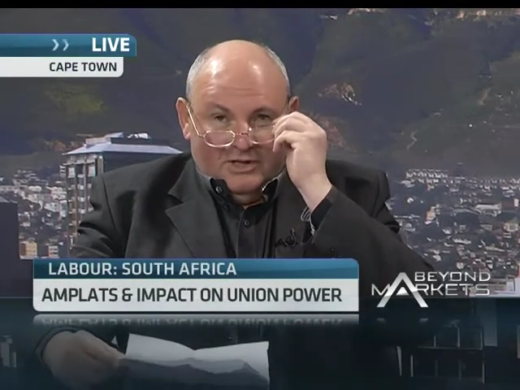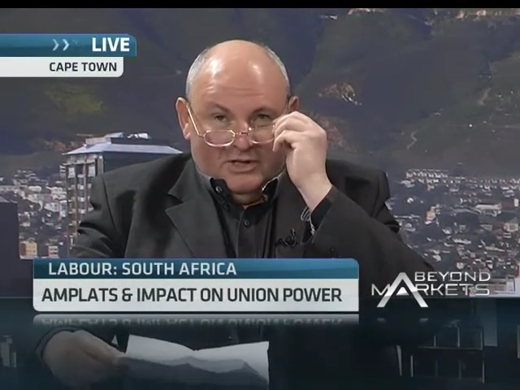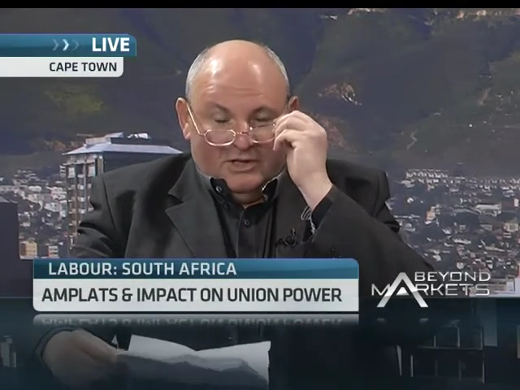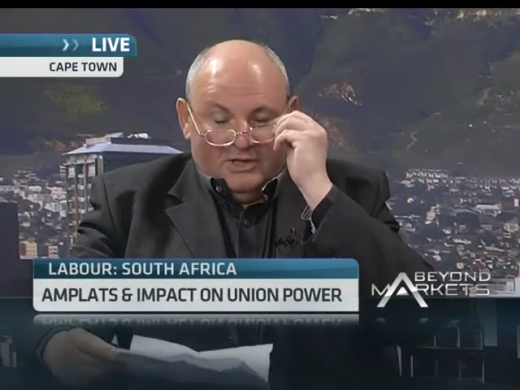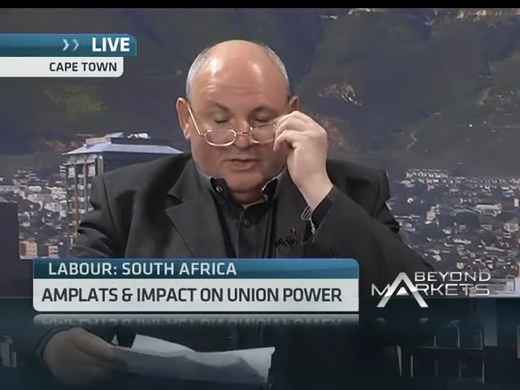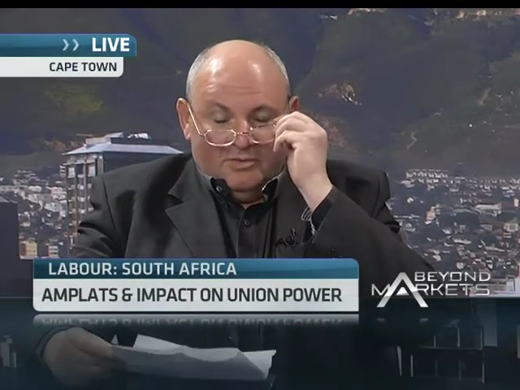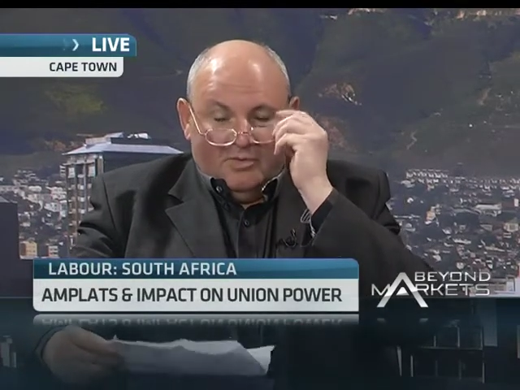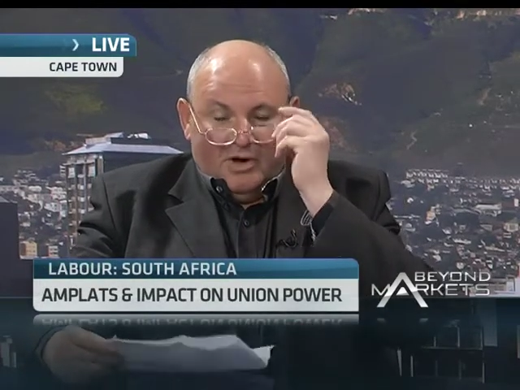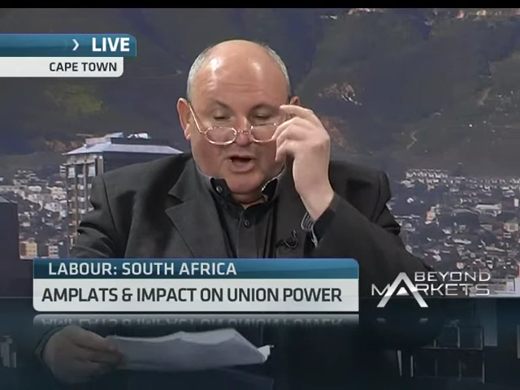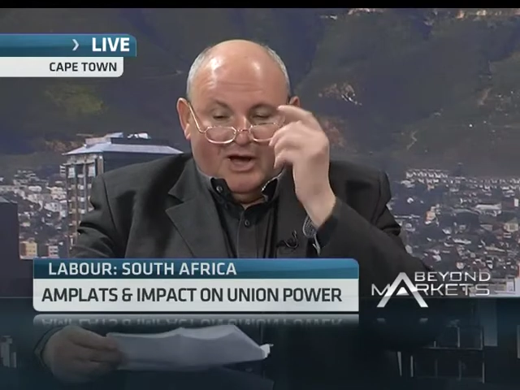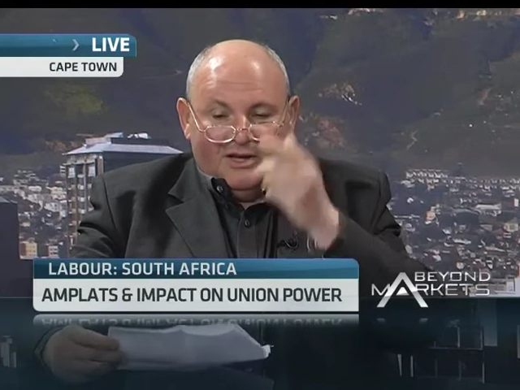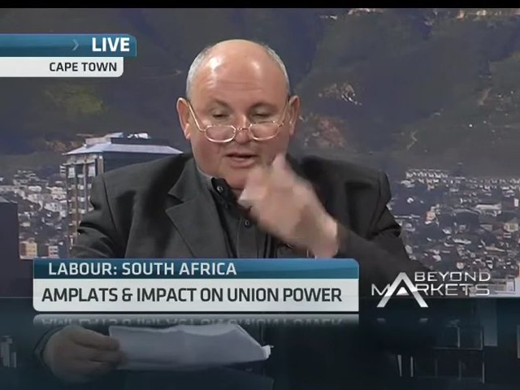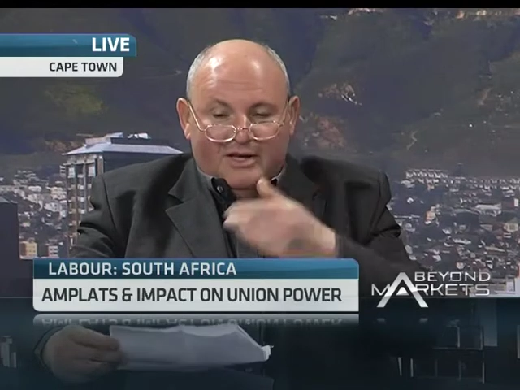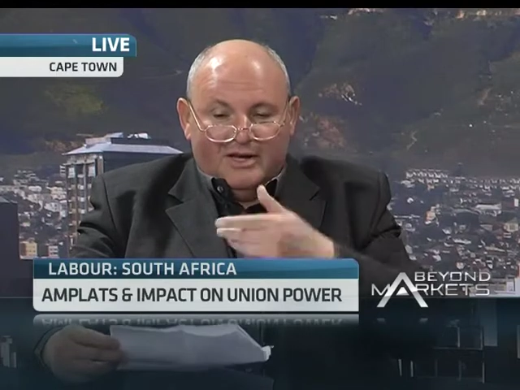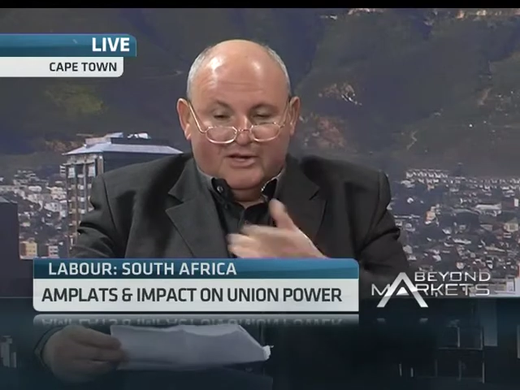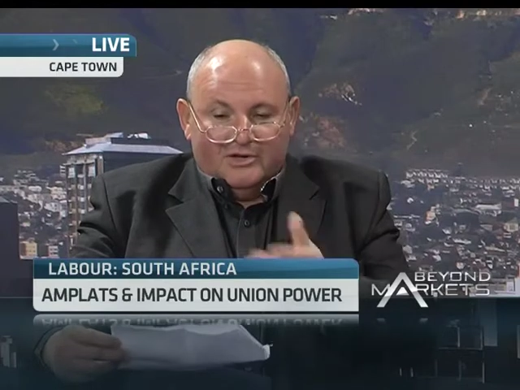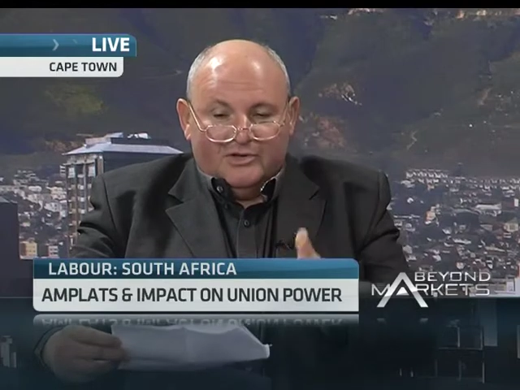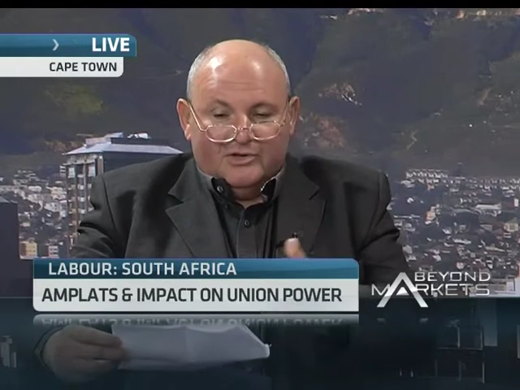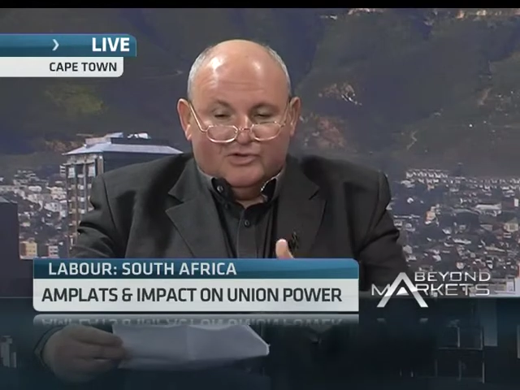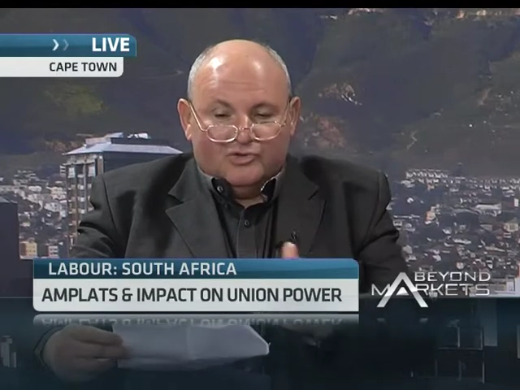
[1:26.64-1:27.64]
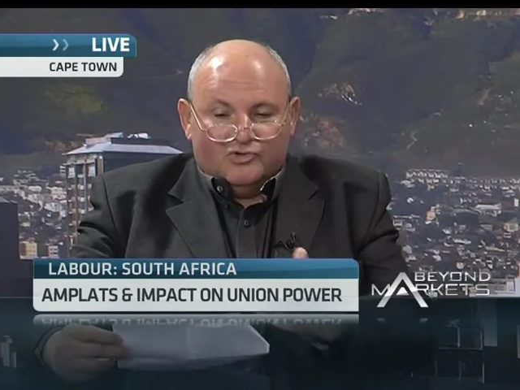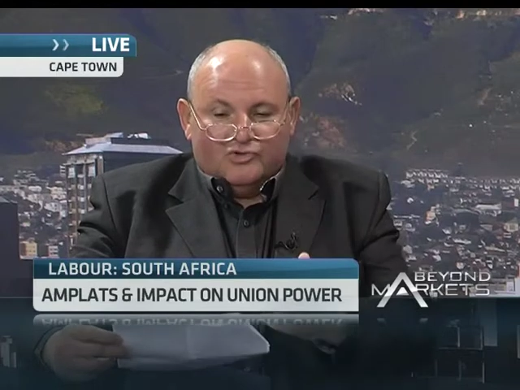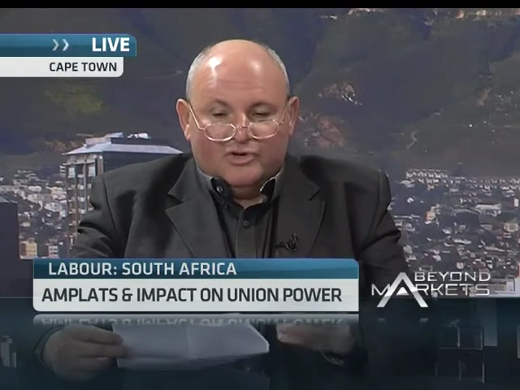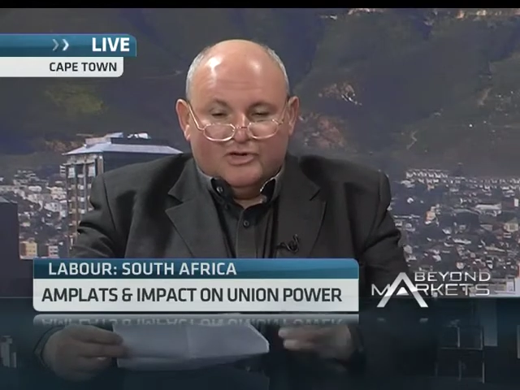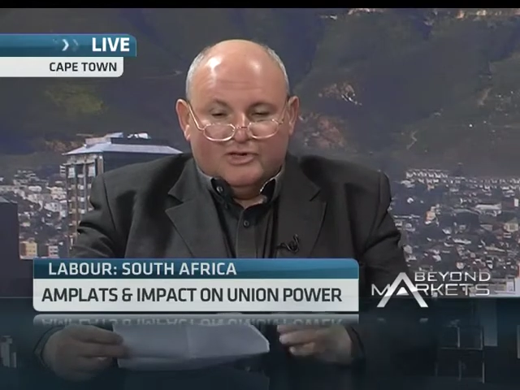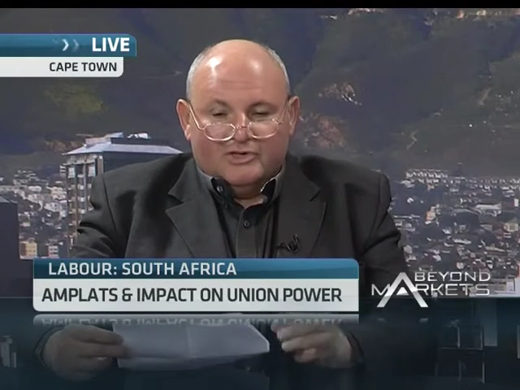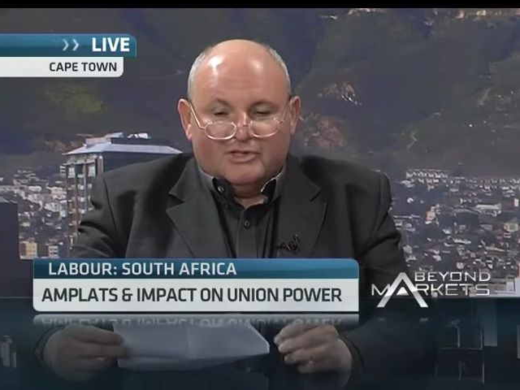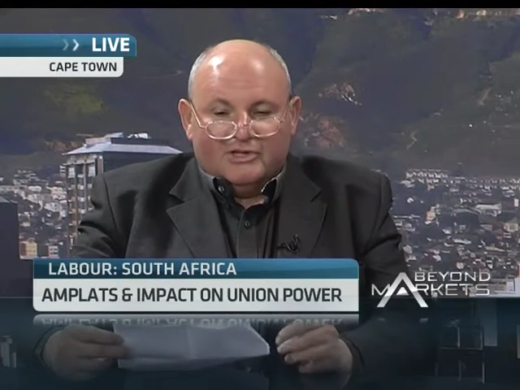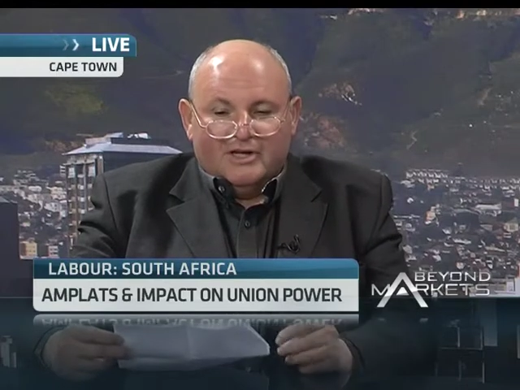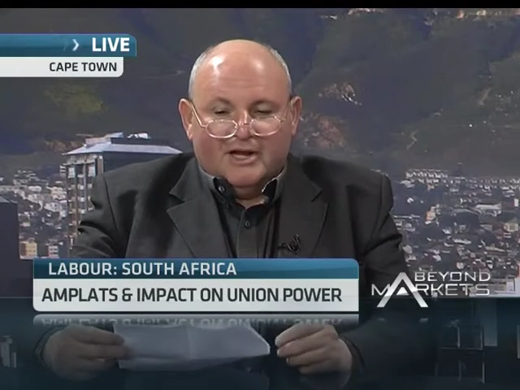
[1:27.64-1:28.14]
The mining industry
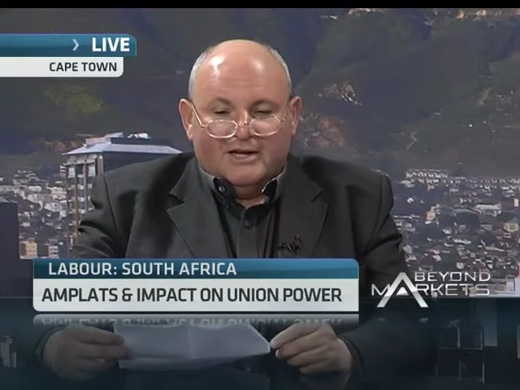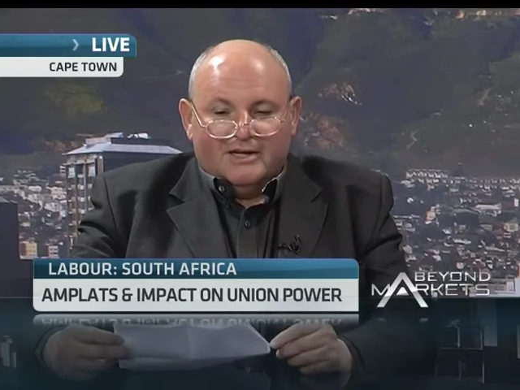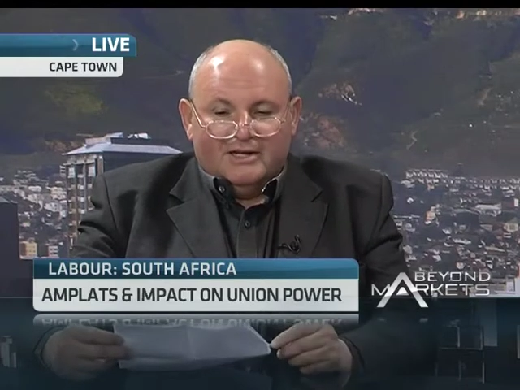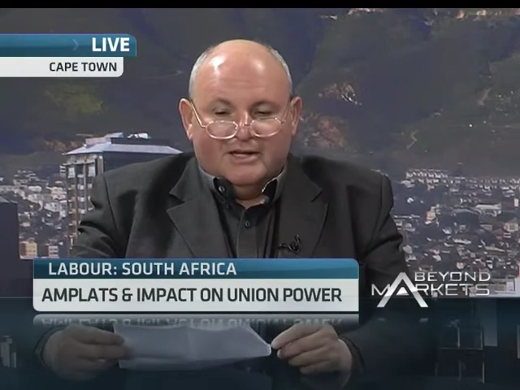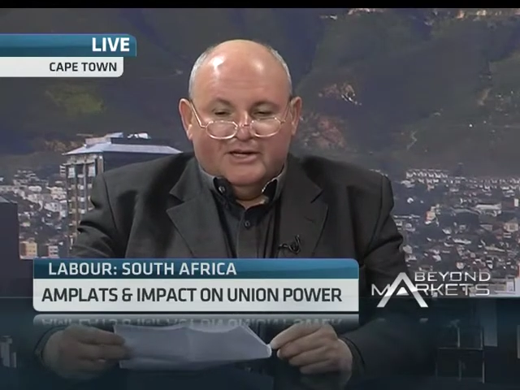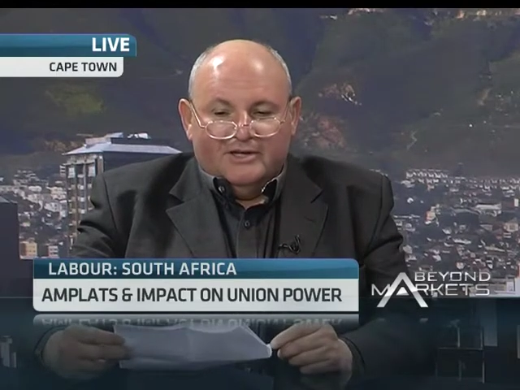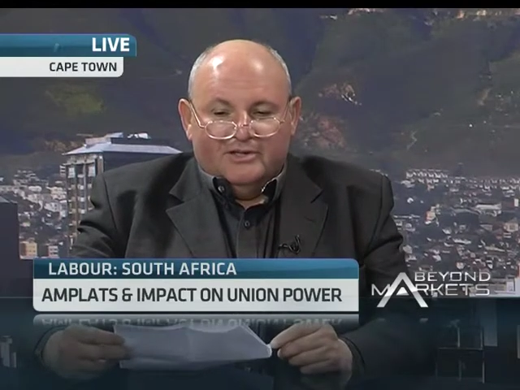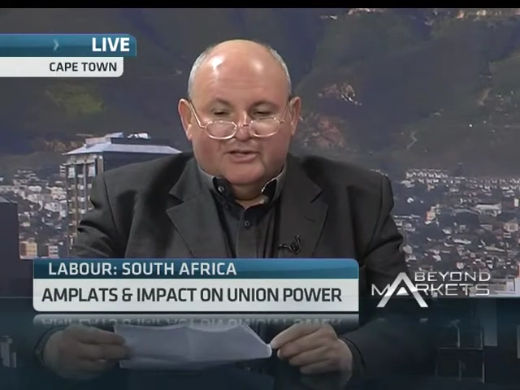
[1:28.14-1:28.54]
is slightly